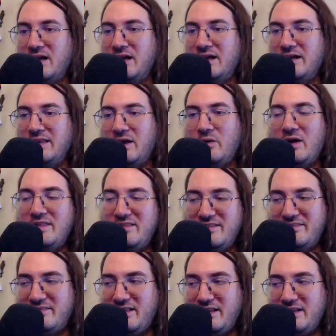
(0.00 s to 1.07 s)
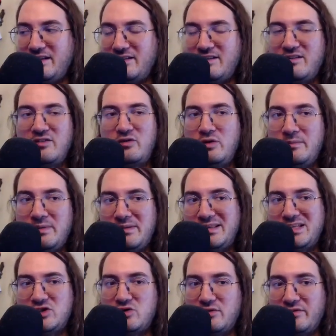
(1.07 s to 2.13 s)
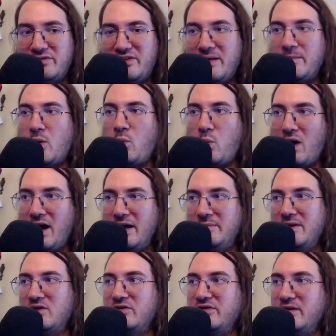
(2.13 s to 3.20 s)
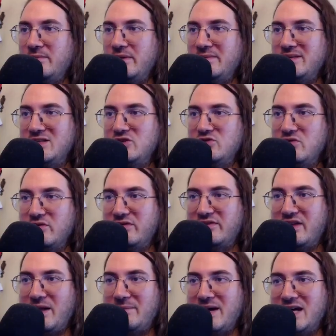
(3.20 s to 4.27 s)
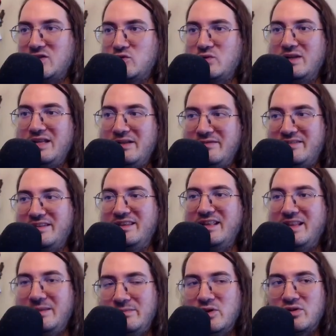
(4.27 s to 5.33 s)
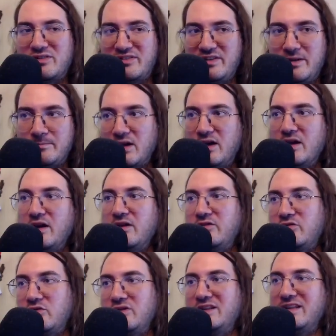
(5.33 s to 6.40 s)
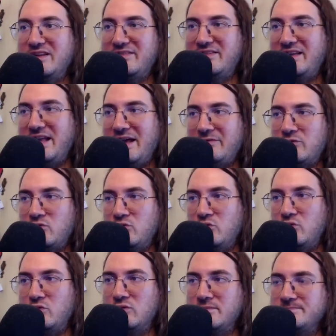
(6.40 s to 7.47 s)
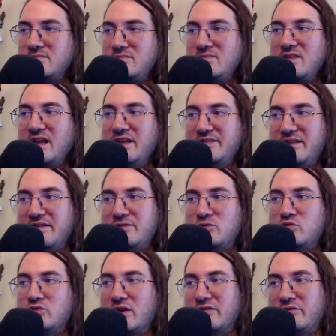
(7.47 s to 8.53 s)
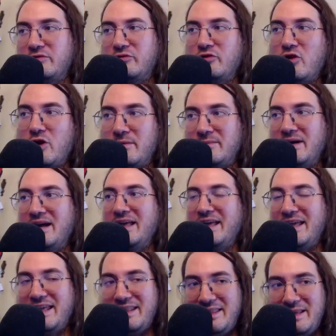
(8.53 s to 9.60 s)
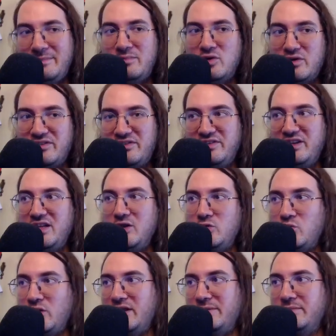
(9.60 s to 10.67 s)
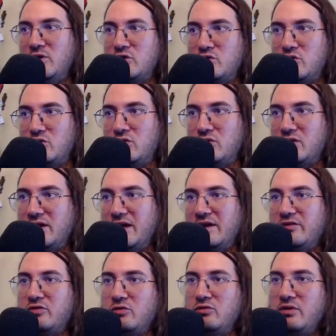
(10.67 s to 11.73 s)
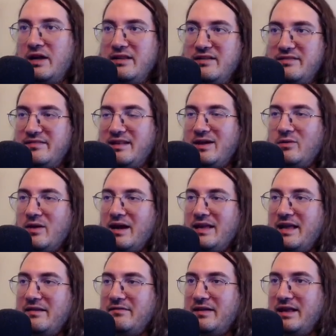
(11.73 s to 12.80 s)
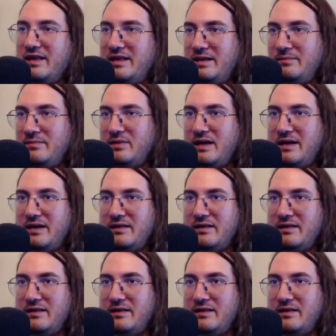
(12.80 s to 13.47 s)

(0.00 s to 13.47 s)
Now, at this layer, there is no implementation of sum. Why? Because the implementation of sum actually lives in the lib.c. So the next thing I have to do is I have to transform a lib.c into a lib.o. So look at this now. I have a